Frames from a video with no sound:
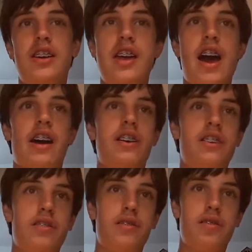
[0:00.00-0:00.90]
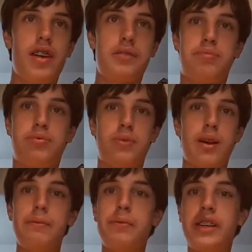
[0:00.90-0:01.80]
yeah, it's
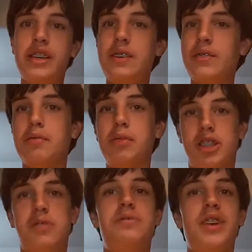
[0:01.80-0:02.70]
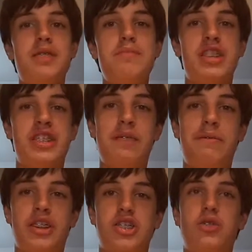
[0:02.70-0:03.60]
probably even the most famous
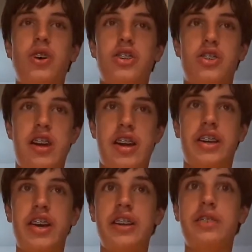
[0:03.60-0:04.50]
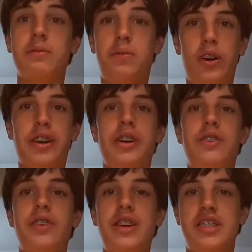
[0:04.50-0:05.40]
Aphex Twin track, and for a good
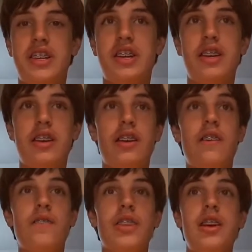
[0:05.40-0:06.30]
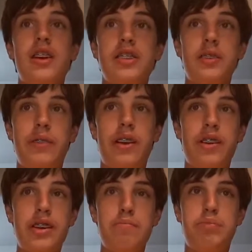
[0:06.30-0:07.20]
reason. It's a
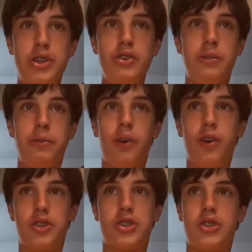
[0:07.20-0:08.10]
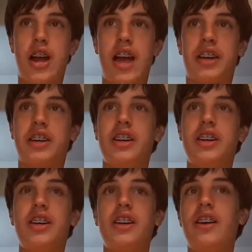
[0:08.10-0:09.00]
very beautiful track,
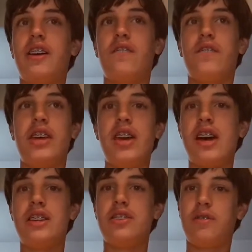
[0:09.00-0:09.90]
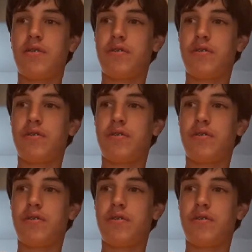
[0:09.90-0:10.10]
and